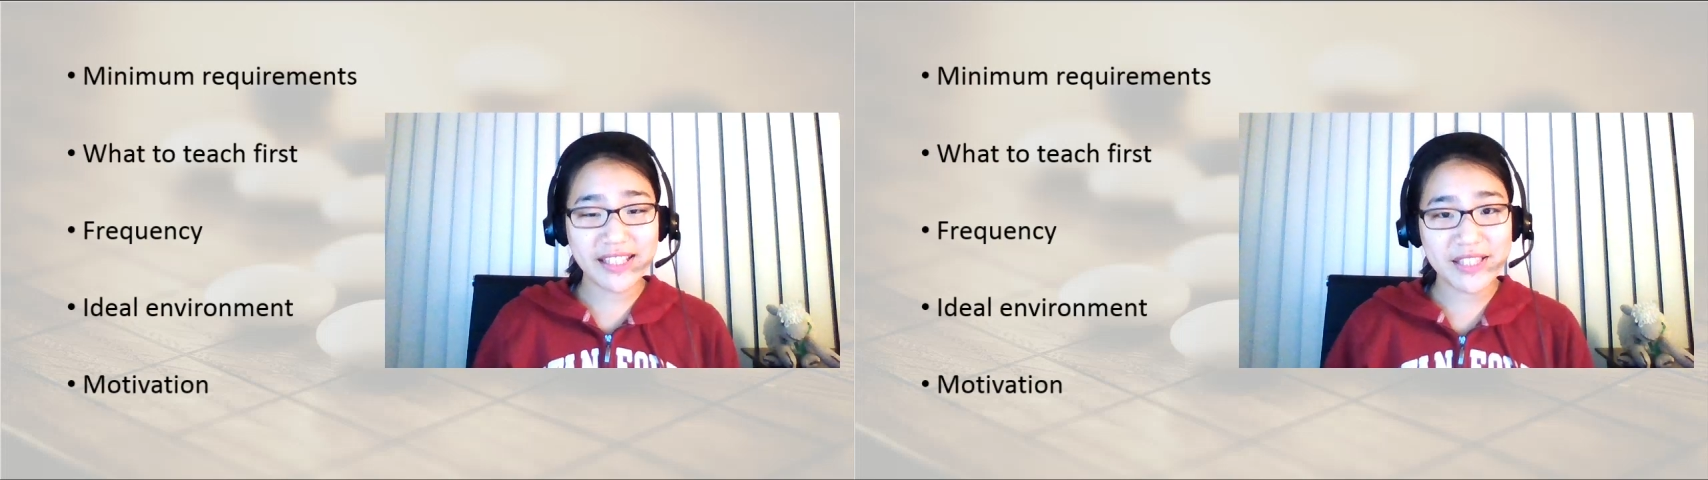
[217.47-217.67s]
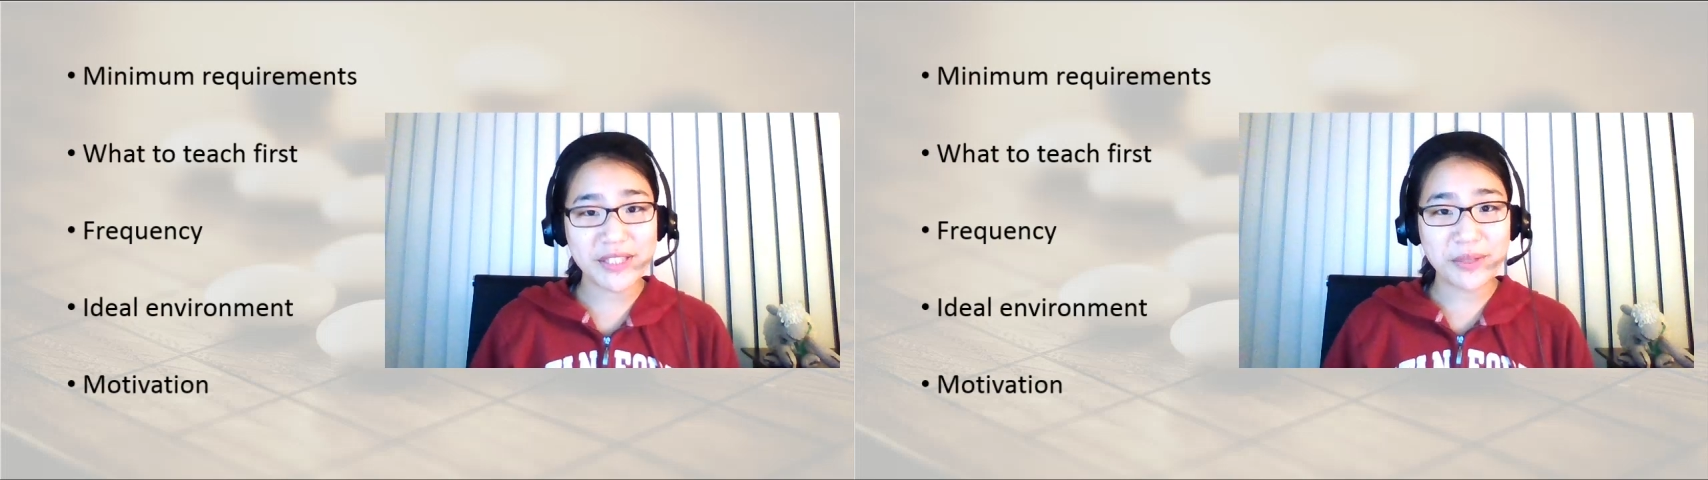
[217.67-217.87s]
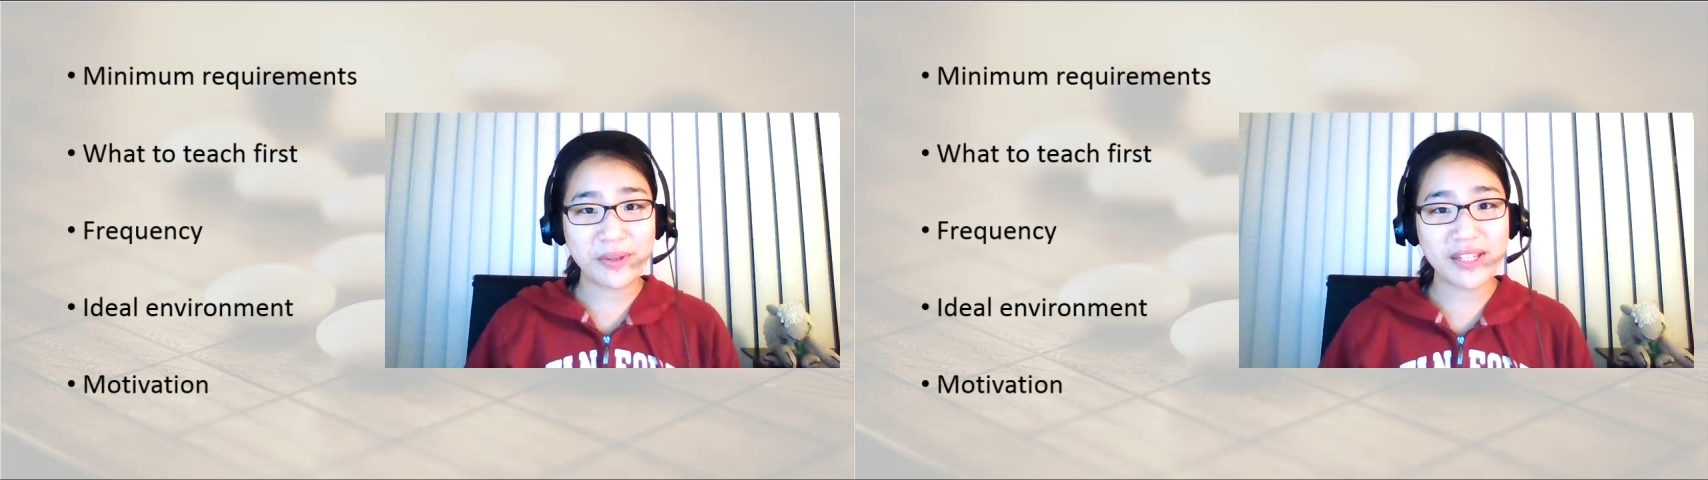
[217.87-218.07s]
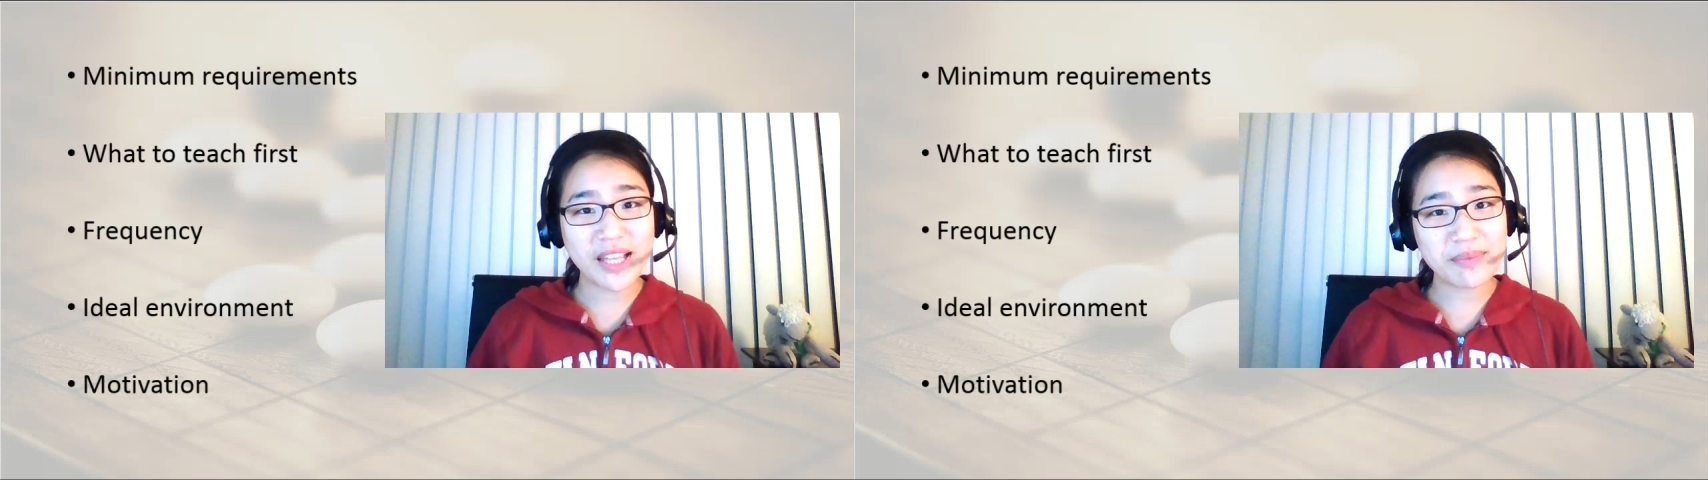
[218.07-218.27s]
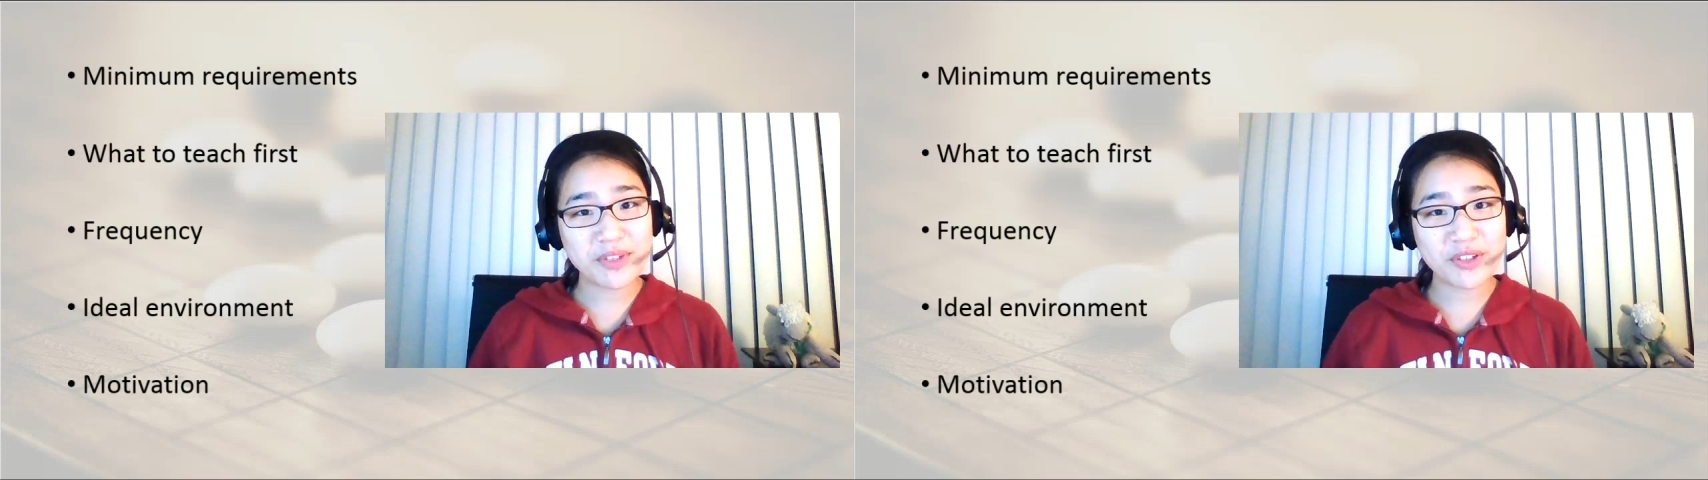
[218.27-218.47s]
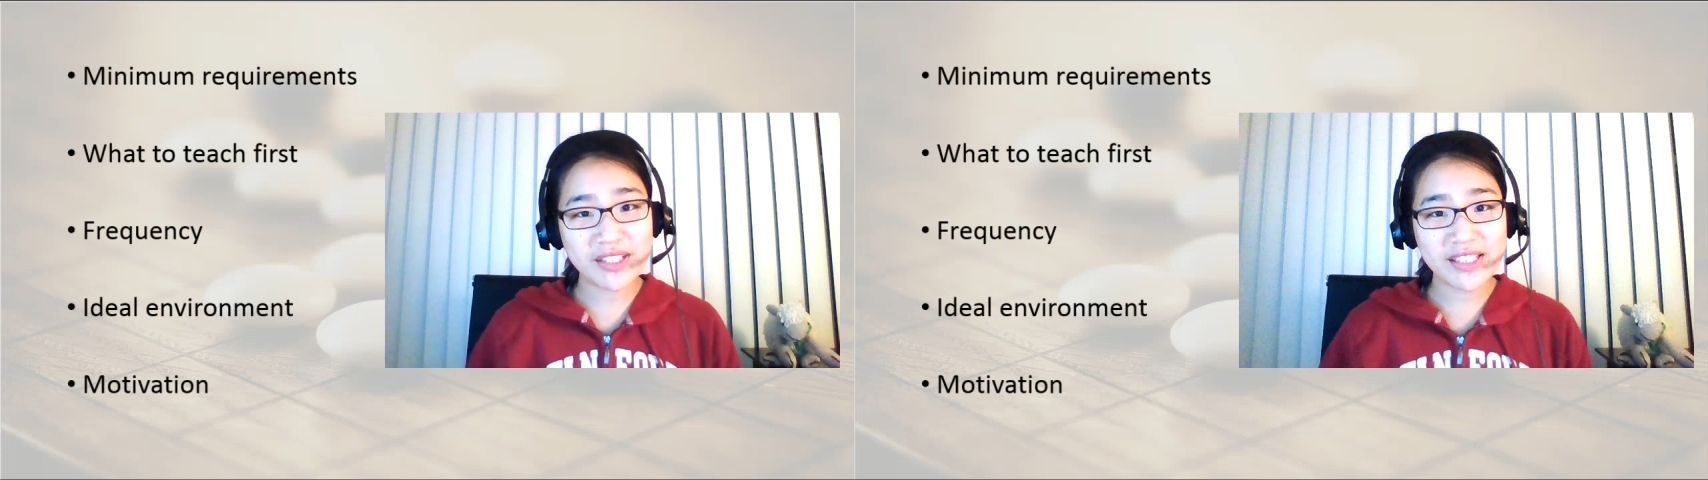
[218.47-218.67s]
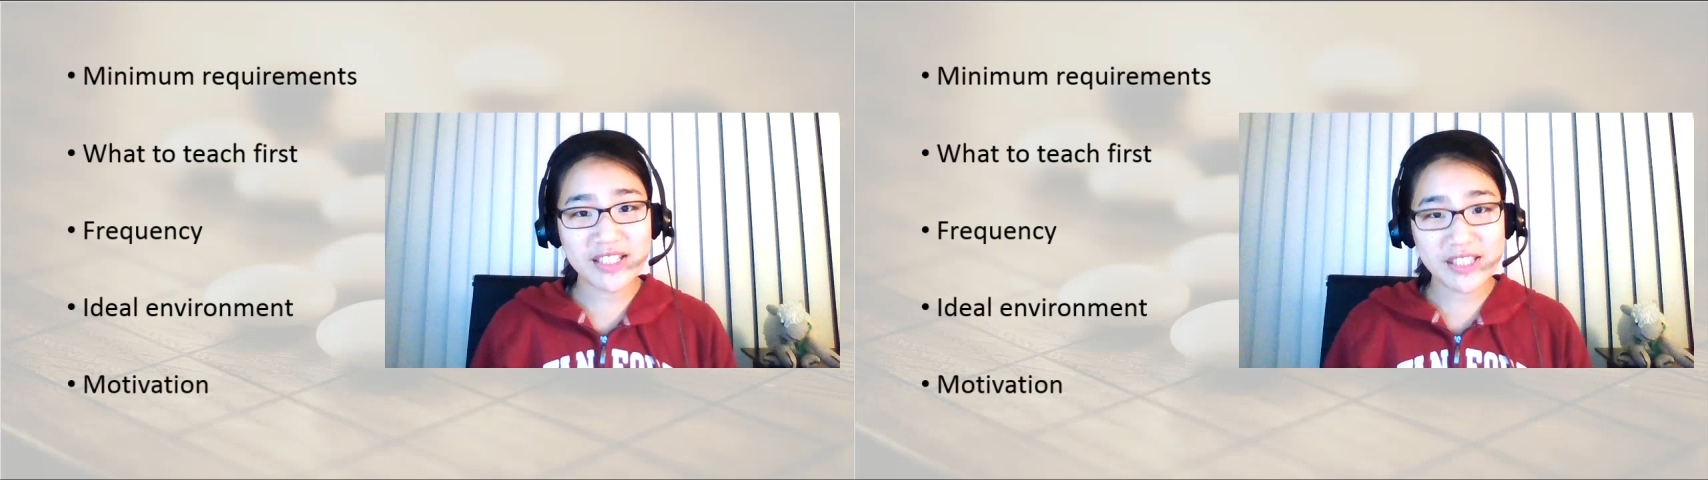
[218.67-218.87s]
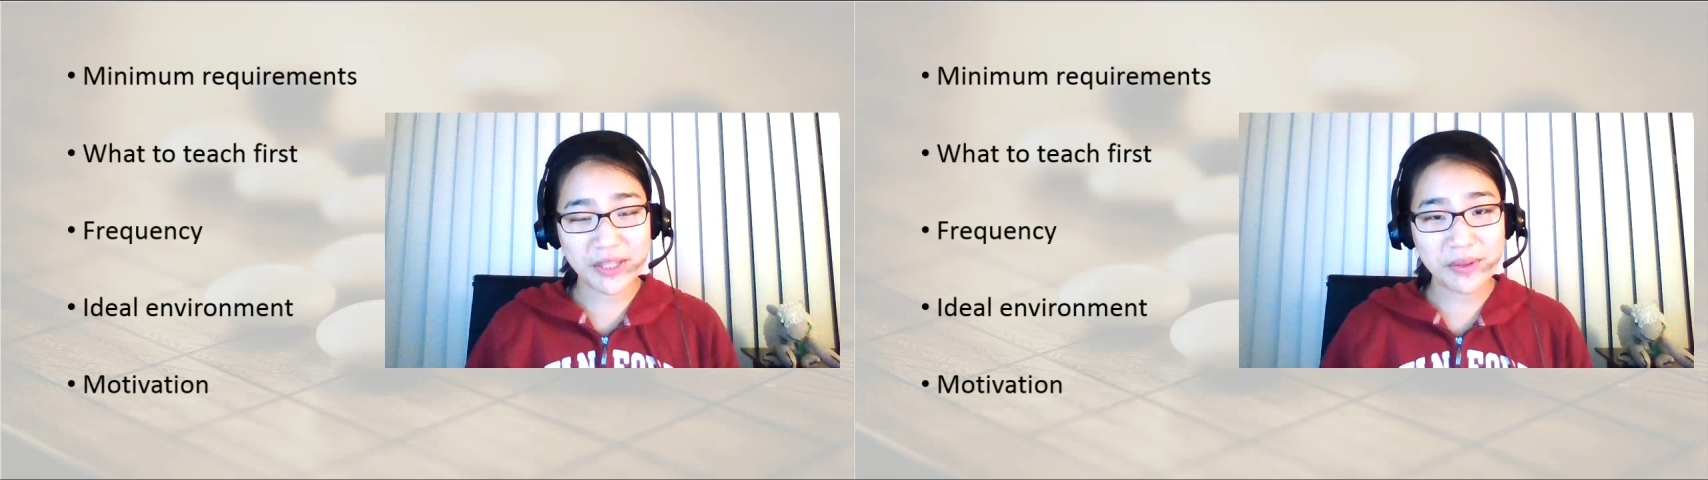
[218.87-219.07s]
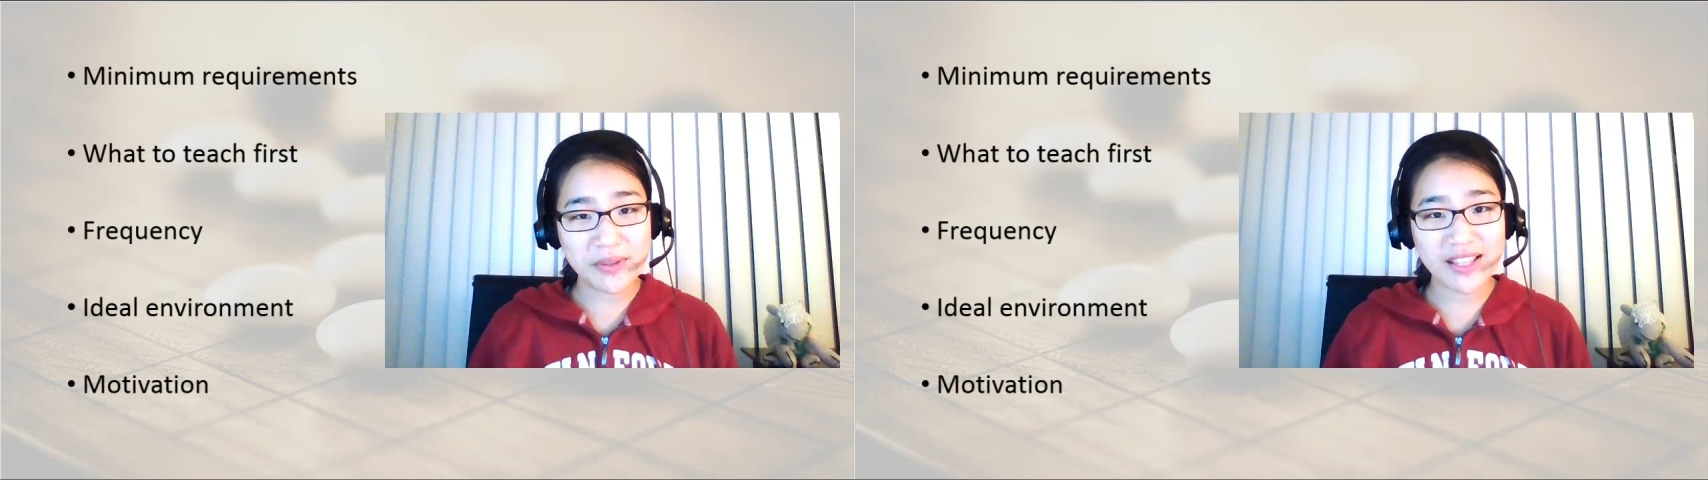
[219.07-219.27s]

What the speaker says: enjoy capturing these stones,